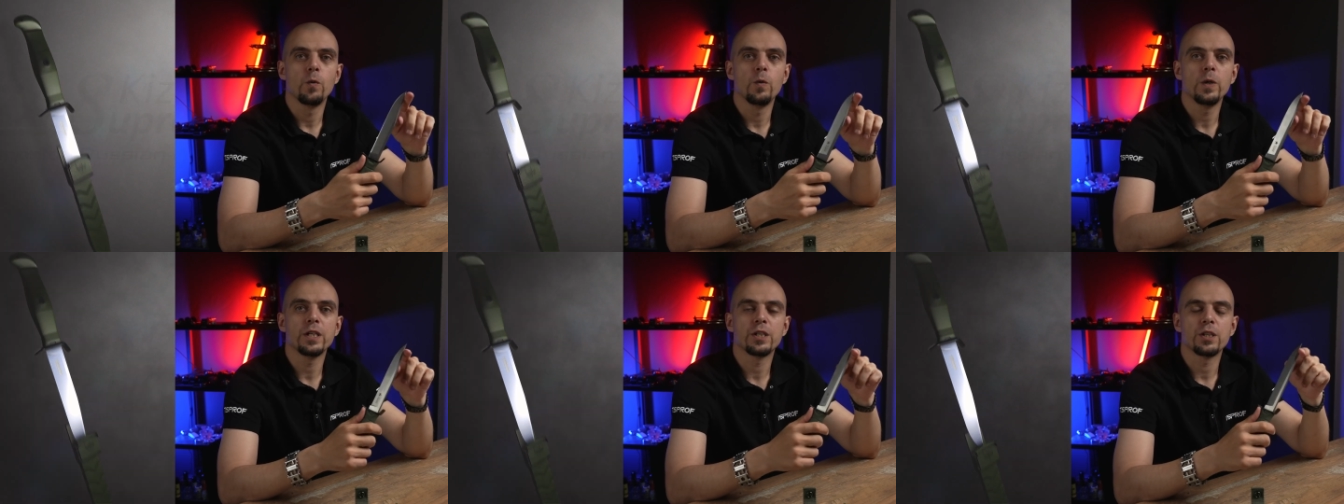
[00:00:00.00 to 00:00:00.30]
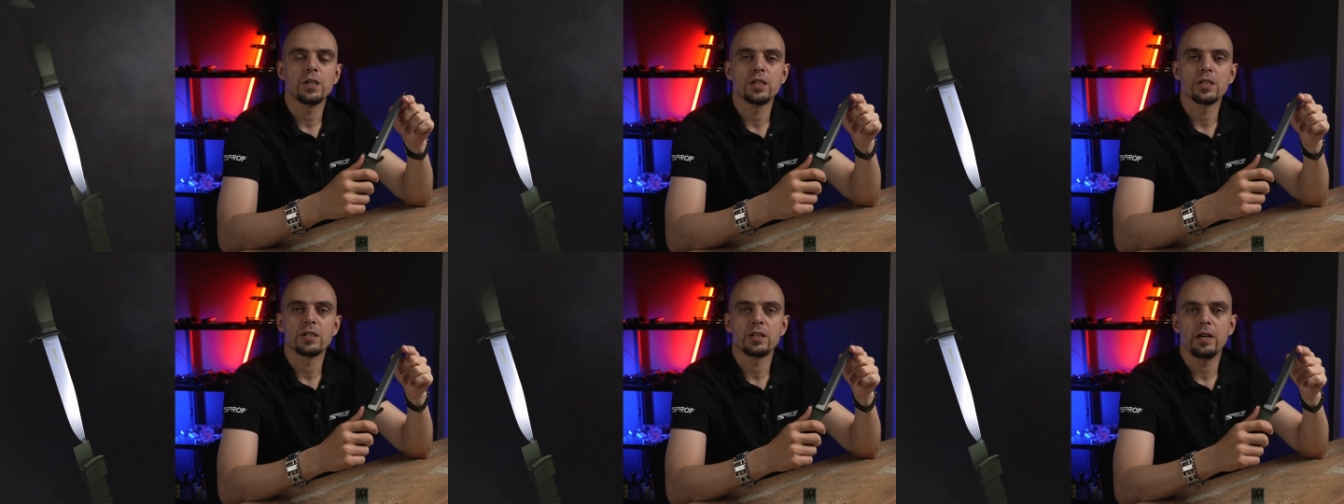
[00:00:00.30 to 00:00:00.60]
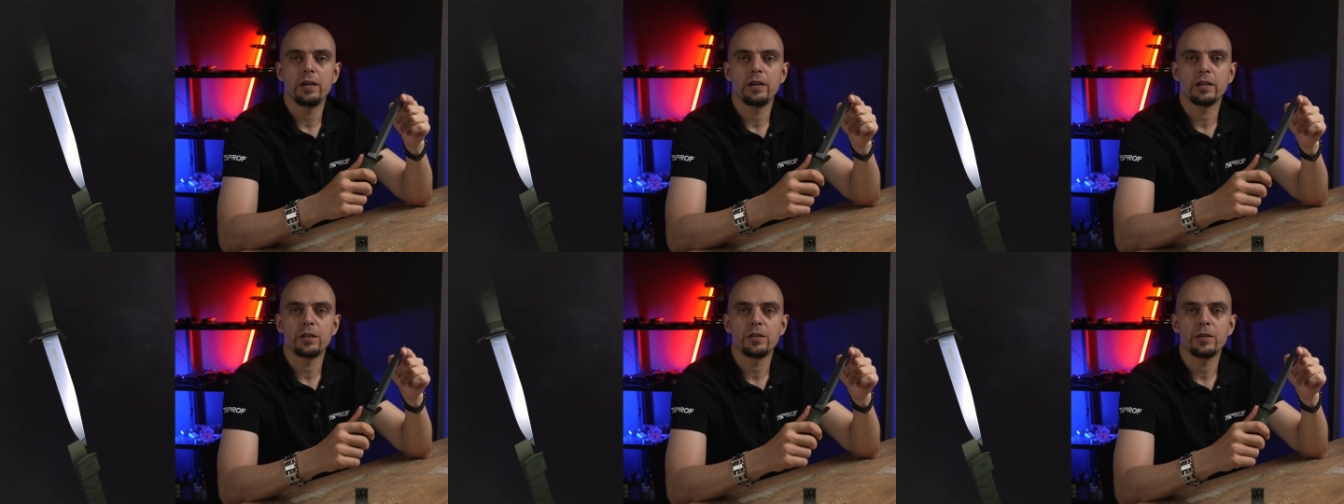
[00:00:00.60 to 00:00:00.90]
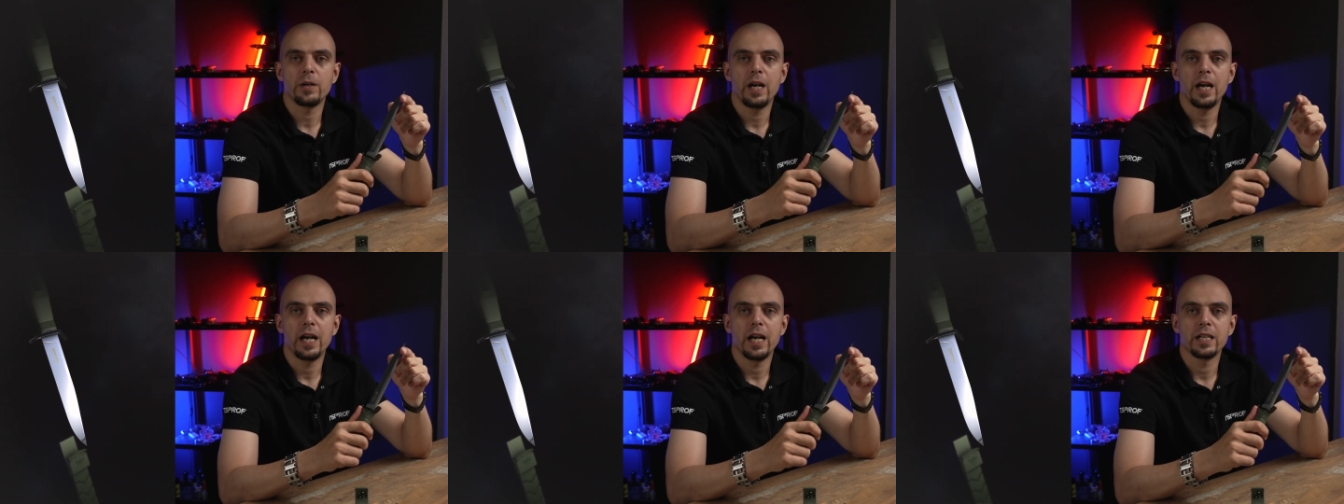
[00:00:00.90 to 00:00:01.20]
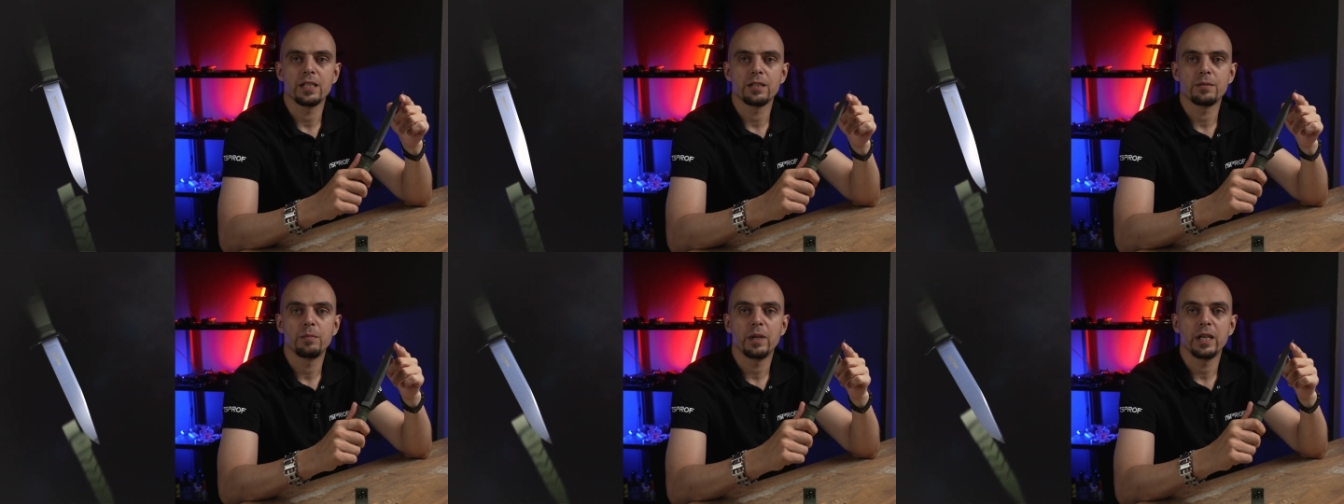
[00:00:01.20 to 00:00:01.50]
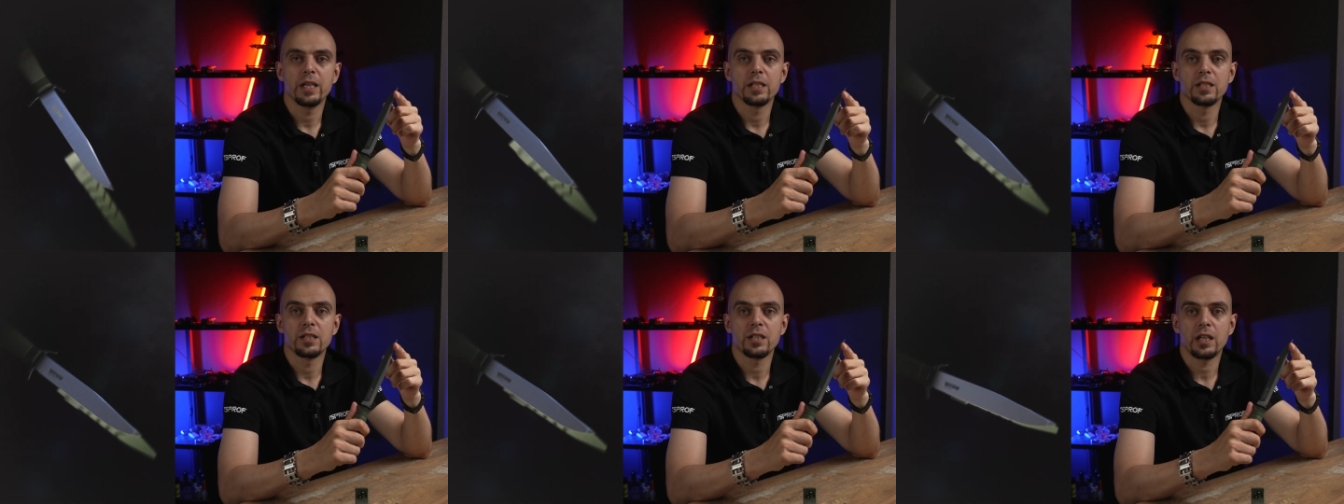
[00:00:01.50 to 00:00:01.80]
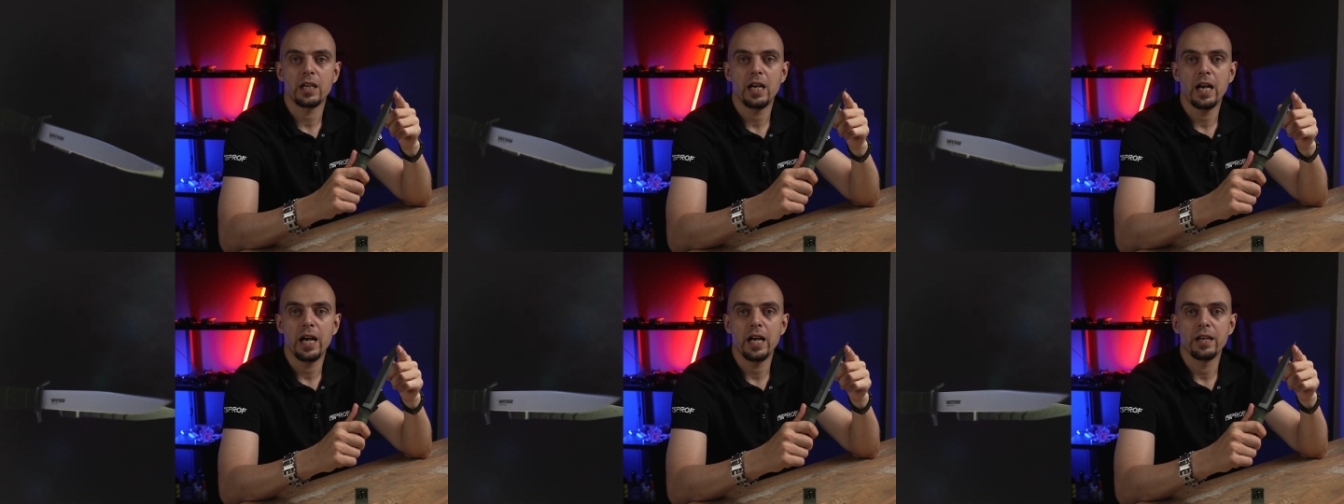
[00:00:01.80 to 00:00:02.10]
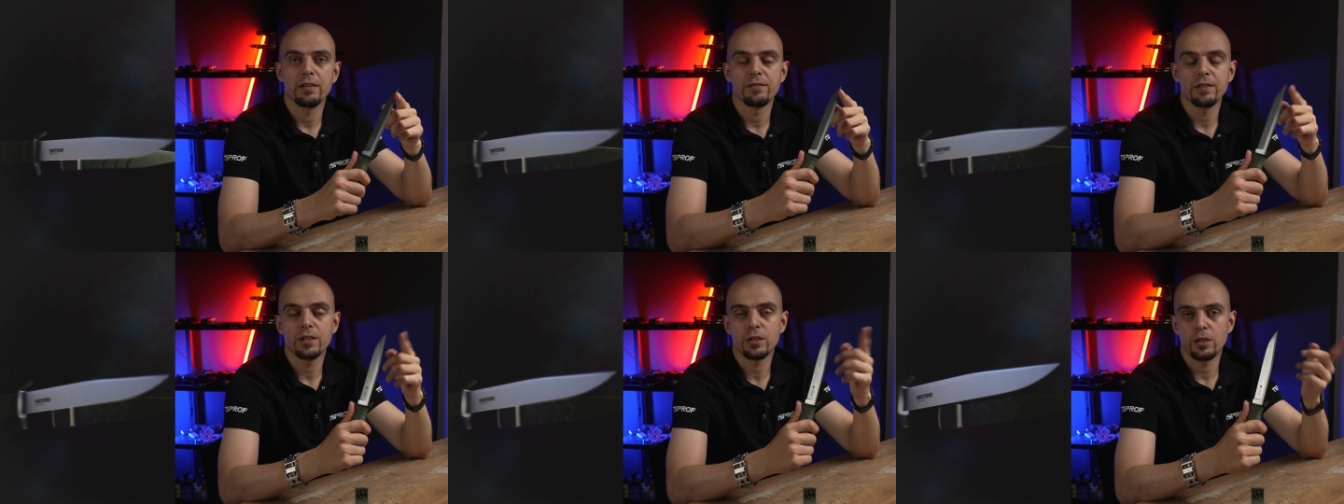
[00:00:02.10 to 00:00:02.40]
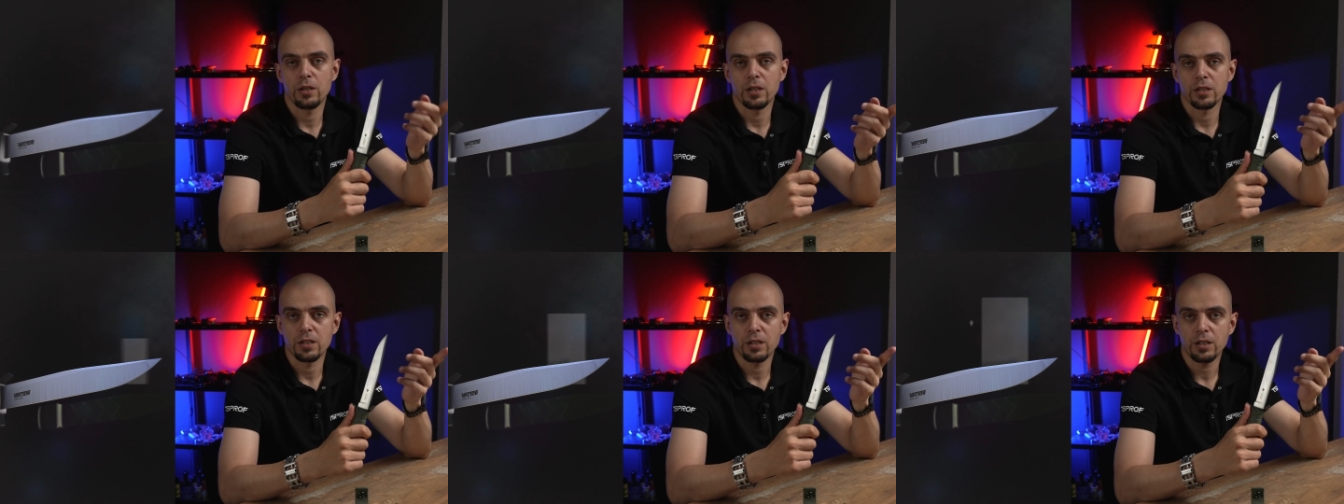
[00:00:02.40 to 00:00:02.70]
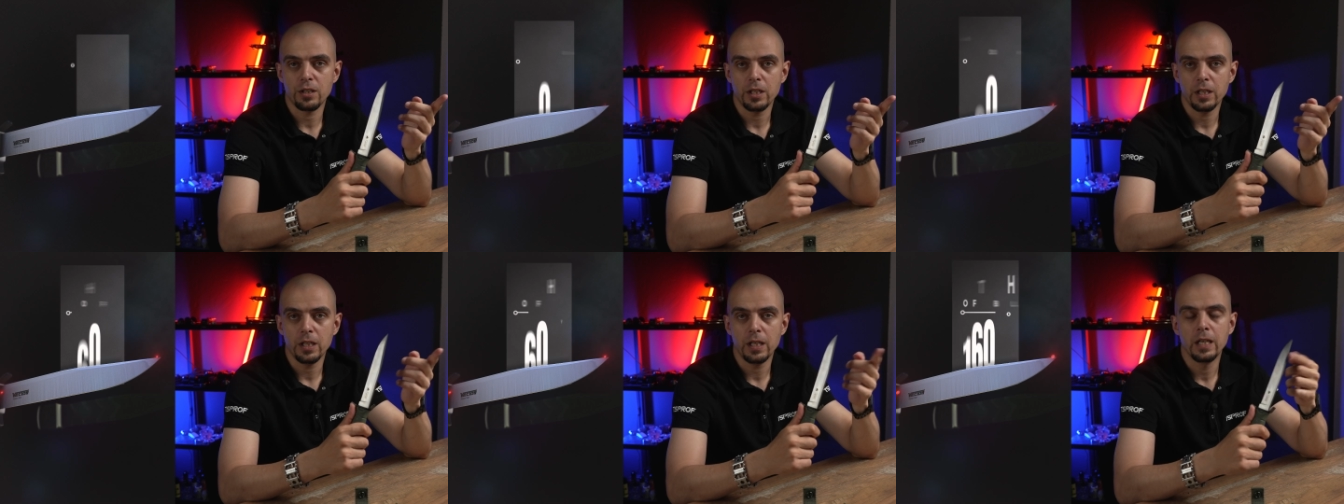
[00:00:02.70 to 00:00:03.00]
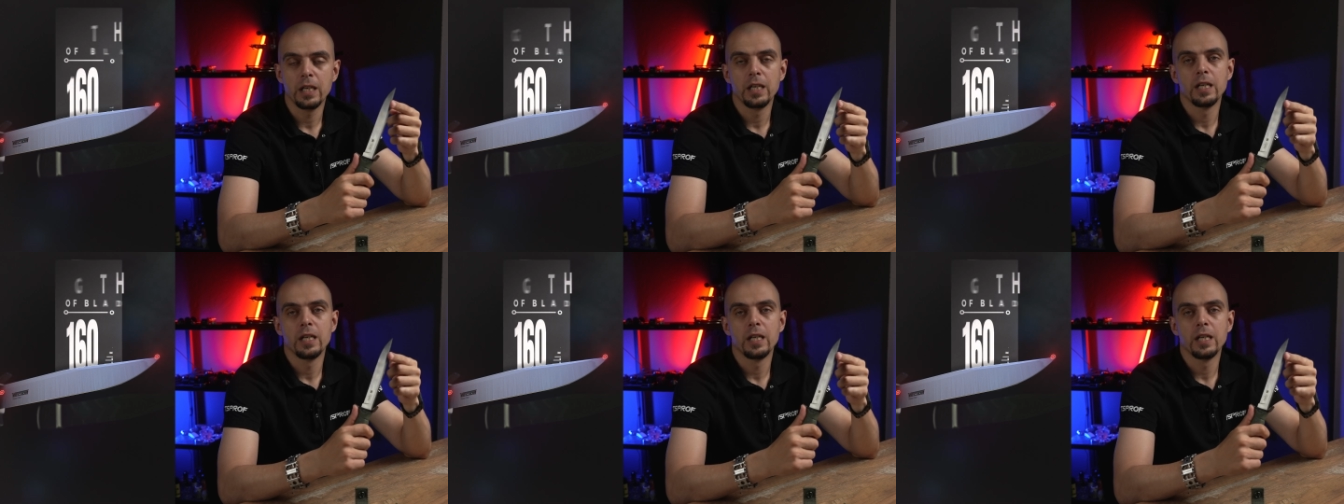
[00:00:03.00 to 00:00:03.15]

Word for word: which is characterized by its high viscosity,